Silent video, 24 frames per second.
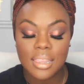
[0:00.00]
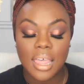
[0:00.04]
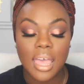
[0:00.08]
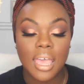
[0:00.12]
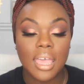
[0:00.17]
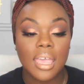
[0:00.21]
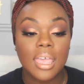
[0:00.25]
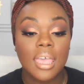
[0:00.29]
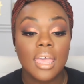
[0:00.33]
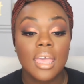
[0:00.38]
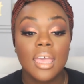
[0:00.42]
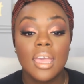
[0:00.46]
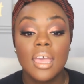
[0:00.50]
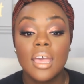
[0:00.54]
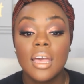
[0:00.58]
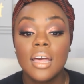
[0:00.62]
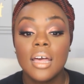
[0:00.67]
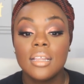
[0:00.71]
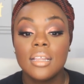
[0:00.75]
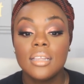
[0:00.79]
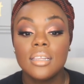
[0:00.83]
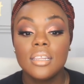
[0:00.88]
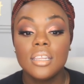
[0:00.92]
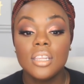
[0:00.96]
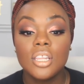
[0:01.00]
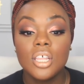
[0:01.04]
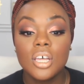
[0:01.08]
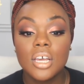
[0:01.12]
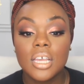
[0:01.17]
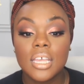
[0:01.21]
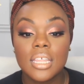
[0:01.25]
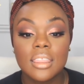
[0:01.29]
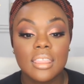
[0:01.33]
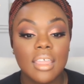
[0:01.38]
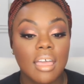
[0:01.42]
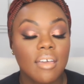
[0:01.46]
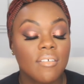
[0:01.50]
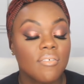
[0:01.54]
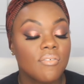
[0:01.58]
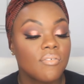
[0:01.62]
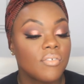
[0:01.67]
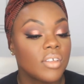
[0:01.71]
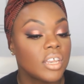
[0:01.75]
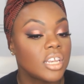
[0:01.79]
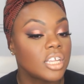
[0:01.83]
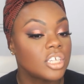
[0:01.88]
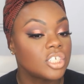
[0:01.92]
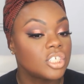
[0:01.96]
Like, look at that
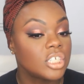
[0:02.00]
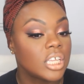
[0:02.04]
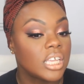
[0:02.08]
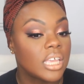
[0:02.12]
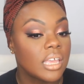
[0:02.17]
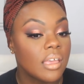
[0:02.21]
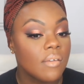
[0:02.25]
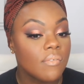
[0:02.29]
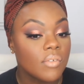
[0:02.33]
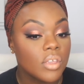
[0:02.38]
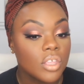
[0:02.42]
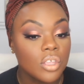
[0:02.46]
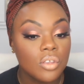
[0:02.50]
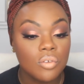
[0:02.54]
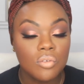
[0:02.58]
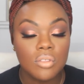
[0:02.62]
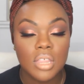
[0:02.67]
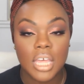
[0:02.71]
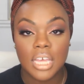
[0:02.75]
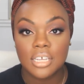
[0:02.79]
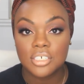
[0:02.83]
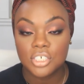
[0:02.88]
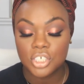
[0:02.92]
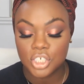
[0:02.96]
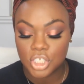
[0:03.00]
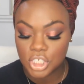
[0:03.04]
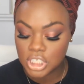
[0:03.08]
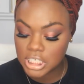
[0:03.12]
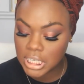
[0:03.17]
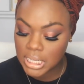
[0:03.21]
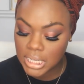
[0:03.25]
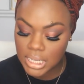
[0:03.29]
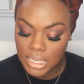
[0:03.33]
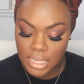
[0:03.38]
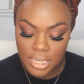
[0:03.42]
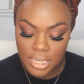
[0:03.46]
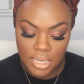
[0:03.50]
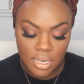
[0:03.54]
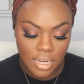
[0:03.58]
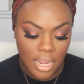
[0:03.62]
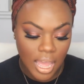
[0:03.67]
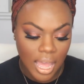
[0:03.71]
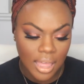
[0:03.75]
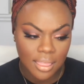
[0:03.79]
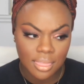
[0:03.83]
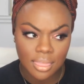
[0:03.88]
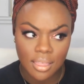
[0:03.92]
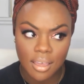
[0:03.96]
finish, giving you that sheen.
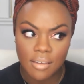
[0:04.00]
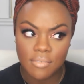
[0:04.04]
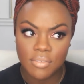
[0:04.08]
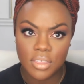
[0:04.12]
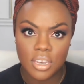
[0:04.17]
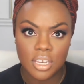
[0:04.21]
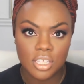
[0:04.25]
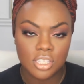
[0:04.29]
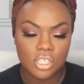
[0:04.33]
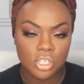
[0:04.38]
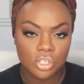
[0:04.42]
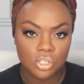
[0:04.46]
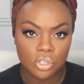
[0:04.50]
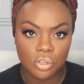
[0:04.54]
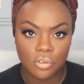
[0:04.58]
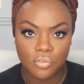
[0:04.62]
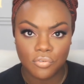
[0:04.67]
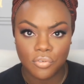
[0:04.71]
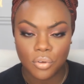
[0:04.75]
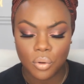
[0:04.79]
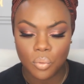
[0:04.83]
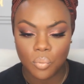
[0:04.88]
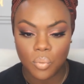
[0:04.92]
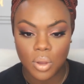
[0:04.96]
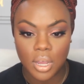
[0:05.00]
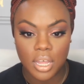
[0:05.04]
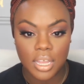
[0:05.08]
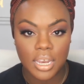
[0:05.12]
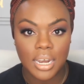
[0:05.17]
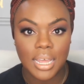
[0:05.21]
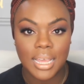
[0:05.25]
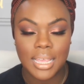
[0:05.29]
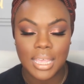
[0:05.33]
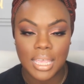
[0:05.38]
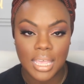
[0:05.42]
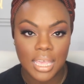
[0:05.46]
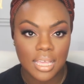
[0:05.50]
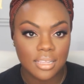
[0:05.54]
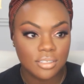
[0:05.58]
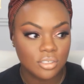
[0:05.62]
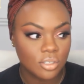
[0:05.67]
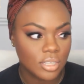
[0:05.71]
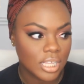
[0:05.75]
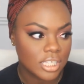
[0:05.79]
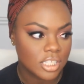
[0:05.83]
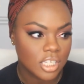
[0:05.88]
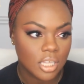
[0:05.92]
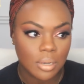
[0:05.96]
I love that it's a 2-for-1 again,
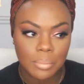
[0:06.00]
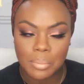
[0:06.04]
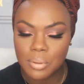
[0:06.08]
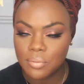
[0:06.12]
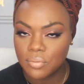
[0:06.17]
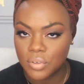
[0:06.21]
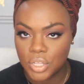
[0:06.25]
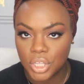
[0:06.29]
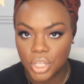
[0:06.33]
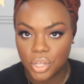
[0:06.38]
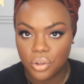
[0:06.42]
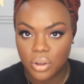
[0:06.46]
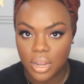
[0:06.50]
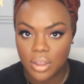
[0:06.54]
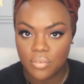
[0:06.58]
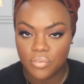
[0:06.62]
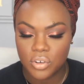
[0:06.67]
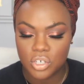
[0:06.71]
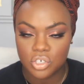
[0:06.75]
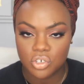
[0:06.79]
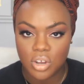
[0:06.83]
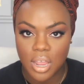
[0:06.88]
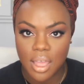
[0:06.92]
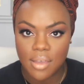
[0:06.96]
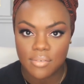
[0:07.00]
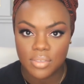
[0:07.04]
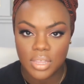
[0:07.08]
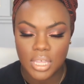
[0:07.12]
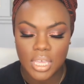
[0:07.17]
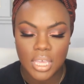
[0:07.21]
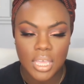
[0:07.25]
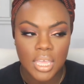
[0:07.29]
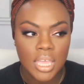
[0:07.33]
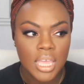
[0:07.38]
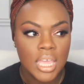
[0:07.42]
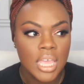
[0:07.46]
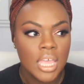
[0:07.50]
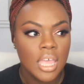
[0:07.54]
so that's going to be really great for traveling.